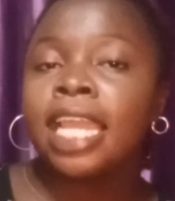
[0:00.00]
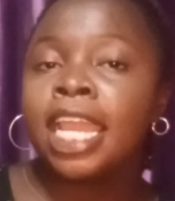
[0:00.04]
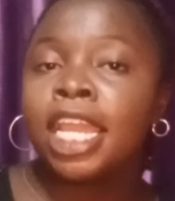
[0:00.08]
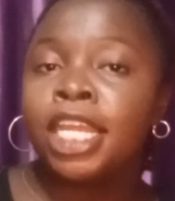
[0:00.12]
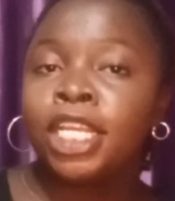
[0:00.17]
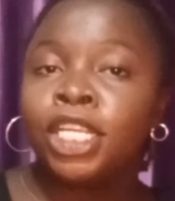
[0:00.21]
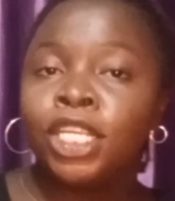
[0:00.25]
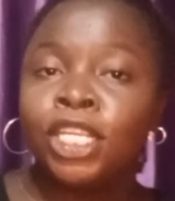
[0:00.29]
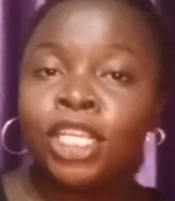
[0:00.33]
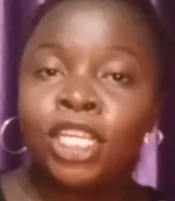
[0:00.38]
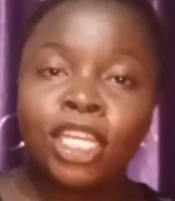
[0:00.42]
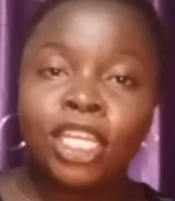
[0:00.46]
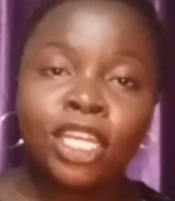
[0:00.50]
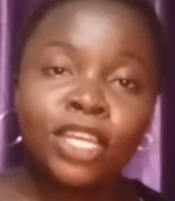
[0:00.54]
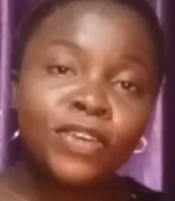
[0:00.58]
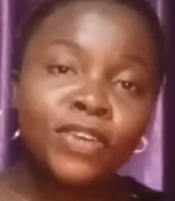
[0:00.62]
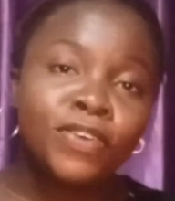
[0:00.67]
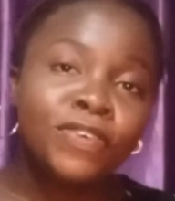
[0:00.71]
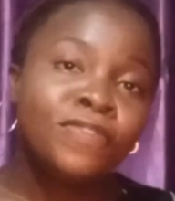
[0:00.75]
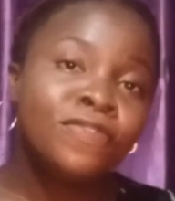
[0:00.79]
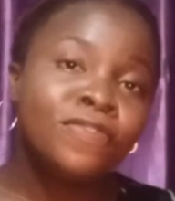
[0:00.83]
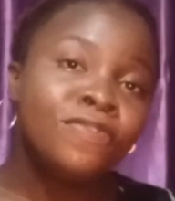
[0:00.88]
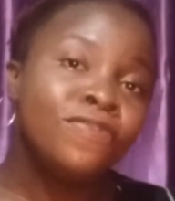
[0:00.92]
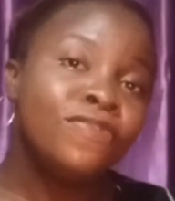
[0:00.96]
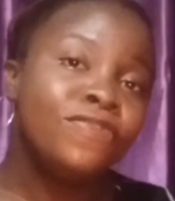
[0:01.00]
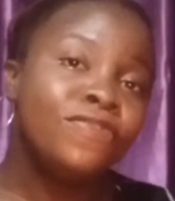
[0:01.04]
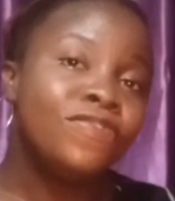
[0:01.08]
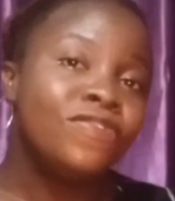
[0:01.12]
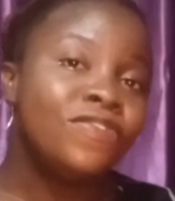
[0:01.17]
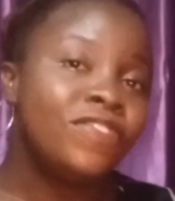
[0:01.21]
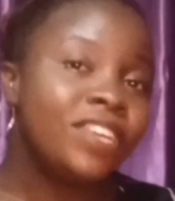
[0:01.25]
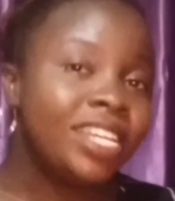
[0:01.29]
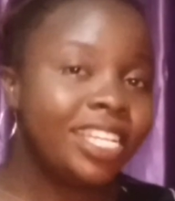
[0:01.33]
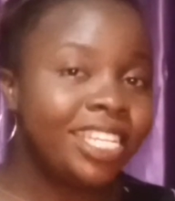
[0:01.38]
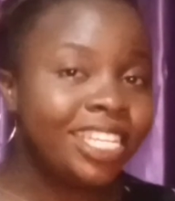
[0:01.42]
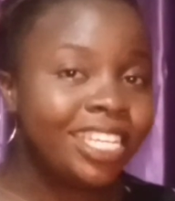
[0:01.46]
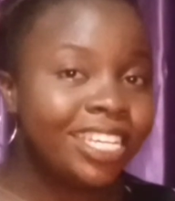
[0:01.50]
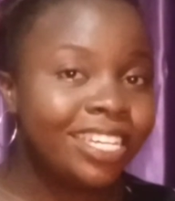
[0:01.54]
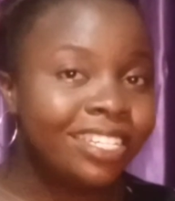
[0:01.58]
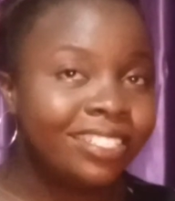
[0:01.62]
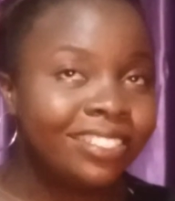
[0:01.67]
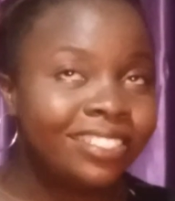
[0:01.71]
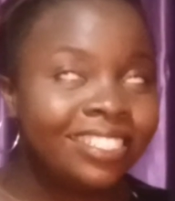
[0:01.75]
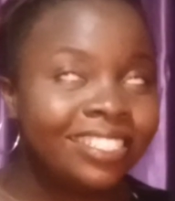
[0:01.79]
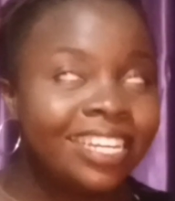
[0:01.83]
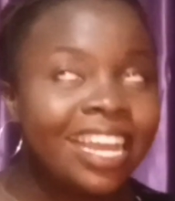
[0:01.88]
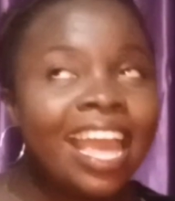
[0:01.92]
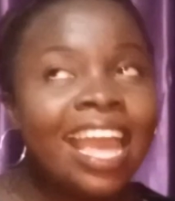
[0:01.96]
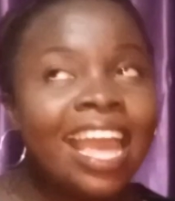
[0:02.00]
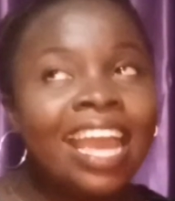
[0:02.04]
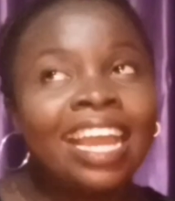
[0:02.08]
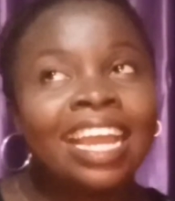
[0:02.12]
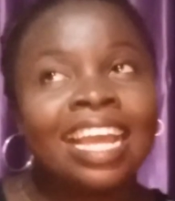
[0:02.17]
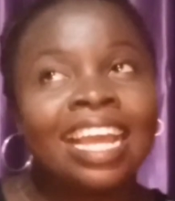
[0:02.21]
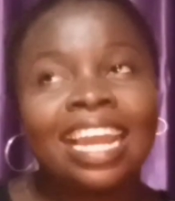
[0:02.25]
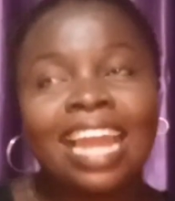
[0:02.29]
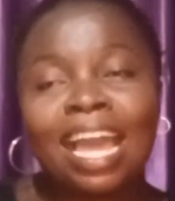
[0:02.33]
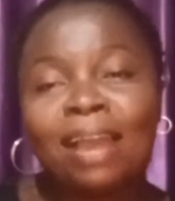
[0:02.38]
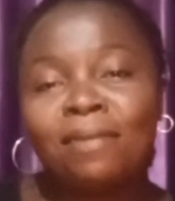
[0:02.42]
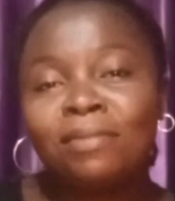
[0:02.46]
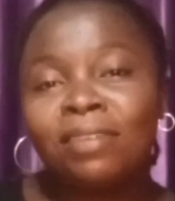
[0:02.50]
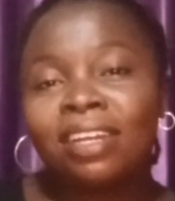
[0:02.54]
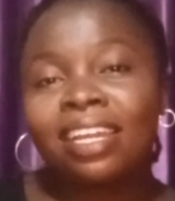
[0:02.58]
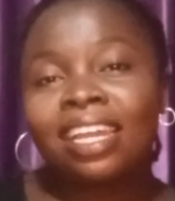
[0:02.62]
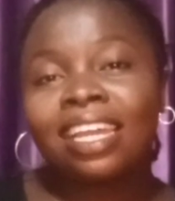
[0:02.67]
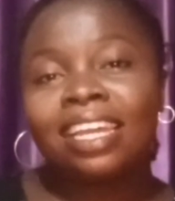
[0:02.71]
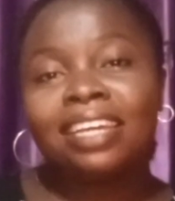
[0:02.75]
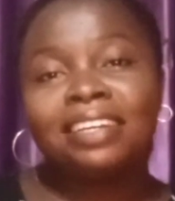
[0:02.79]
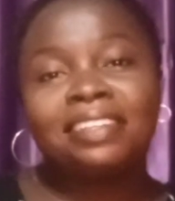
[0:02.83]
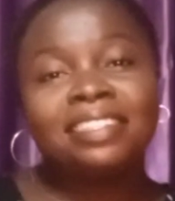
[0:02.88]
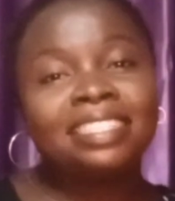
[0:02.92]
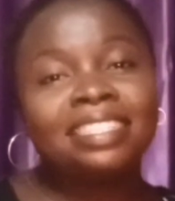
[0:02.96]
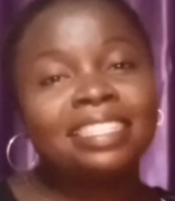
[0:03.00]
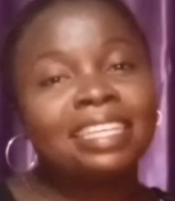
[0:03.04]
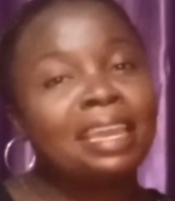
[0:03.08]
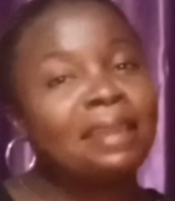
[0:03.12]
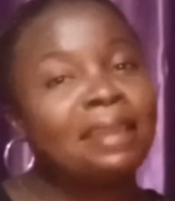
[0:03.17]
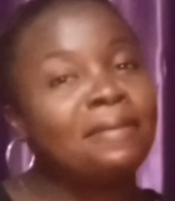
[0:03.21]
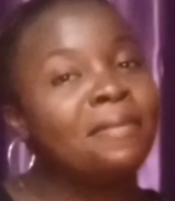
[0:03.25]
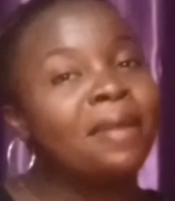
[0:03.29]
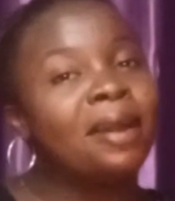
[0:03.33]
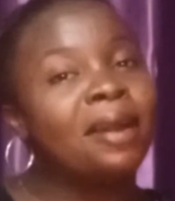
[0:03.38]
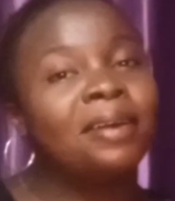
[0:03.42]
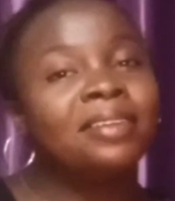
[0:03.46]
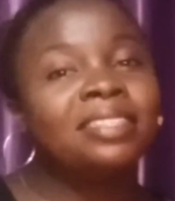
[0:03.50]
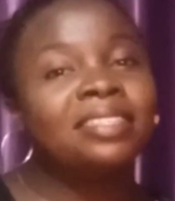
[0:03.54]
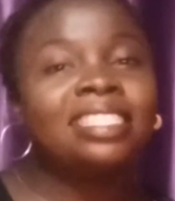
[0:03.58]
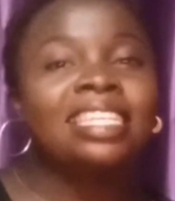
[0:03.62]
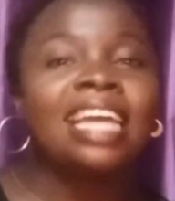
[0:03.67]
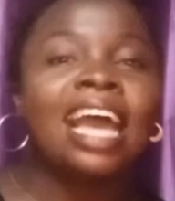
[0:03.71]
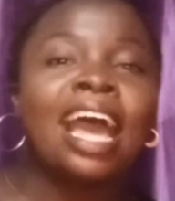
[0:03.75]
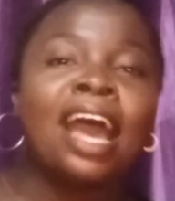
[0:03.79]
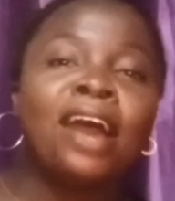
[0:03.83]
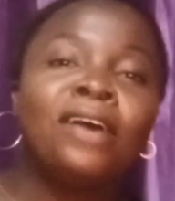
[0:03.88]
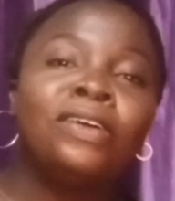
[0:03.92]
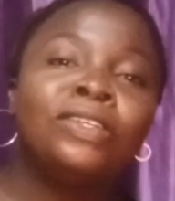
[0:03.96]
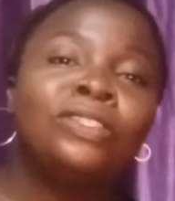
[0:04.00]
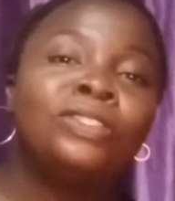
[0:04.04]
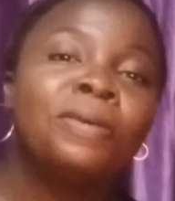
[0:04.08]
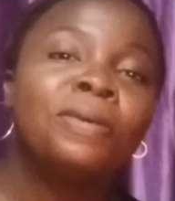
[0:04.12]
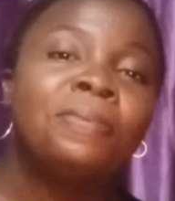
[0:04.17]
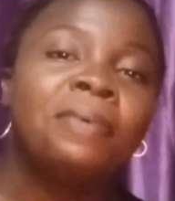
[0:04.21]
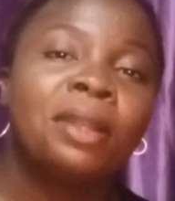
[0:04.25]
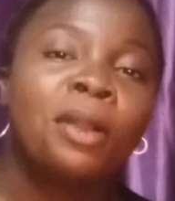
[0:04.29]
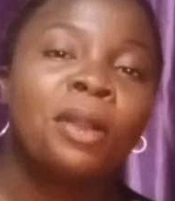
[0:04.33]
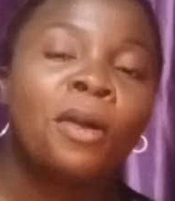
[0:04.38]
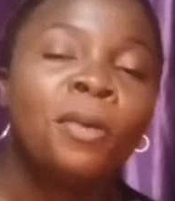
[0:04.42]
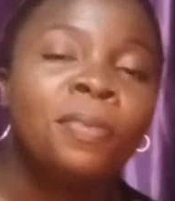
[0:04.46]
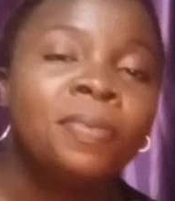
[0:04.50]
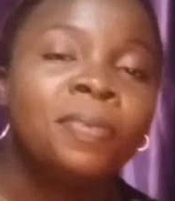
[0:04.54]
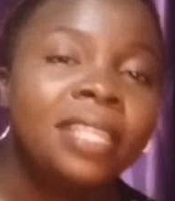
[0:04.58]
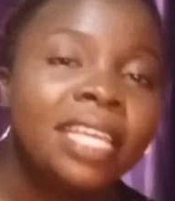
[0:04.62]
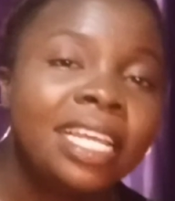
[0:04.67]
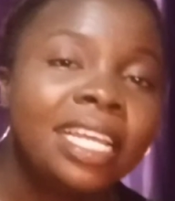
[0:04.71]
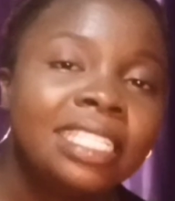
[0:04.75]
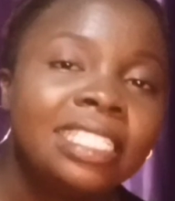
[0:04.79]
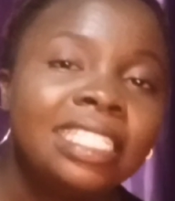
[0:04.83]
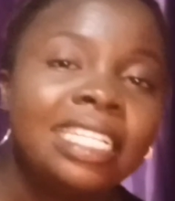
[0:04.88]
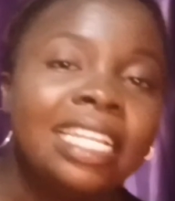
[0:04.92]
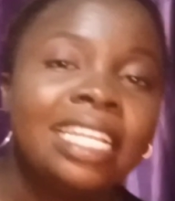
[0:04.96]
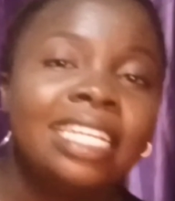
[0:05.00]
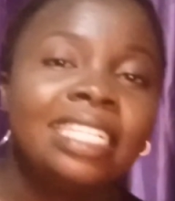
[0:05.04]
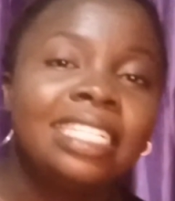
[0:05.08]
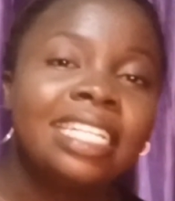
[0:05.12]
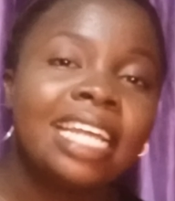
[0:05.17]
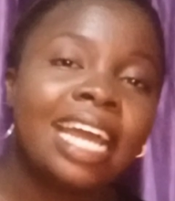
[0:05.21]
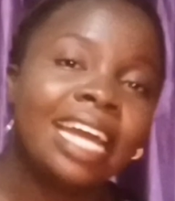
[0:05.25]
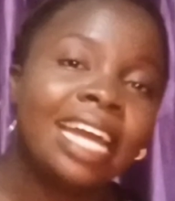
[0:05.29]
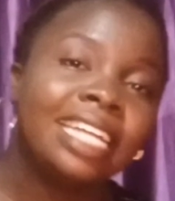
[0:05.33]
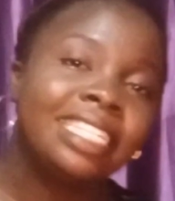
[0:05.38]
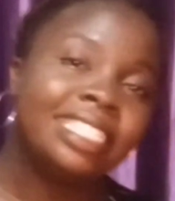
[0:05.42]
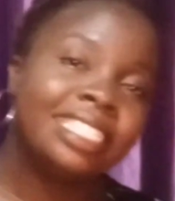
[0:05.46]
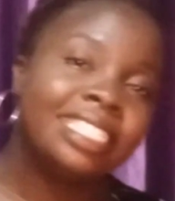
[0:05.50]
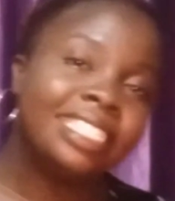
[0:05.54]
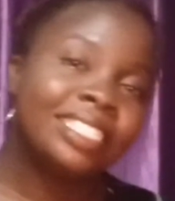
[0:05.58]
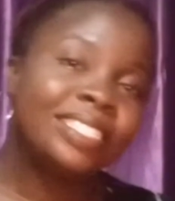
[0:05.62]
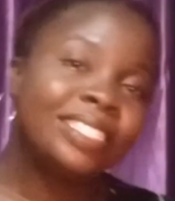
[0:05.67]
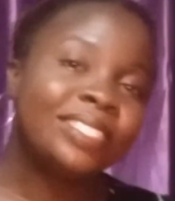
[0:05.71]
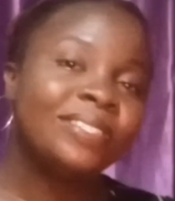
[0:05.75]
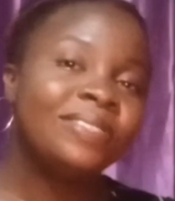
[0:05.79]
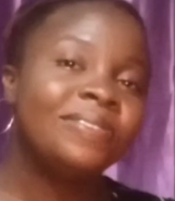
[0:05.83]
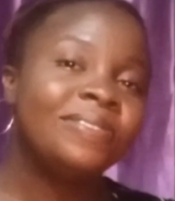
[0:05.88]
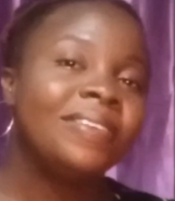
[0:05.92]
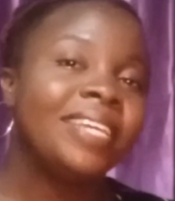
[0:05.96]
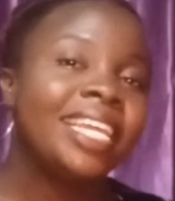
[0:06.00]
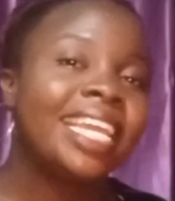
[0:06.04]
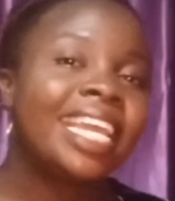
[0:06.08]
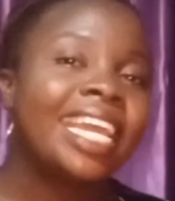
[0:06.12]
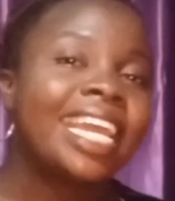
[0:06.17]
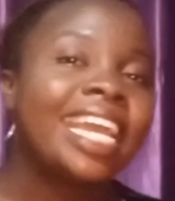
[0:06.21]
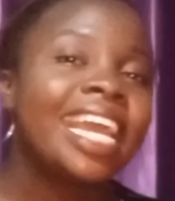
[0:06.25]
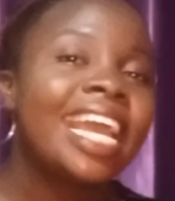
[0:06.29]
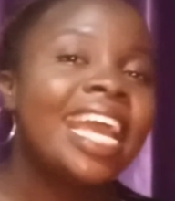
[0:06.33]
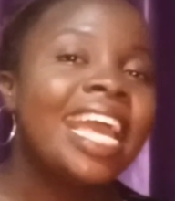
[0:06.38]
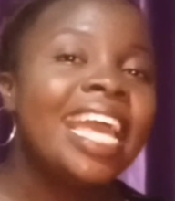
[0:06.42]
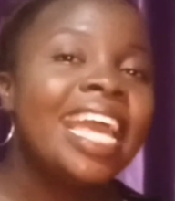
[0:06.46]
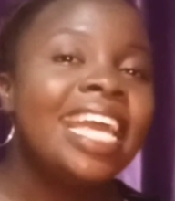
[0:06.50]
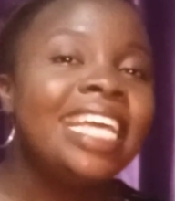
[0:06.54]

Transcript: a new video glamour girls came out i'll drop an update later this week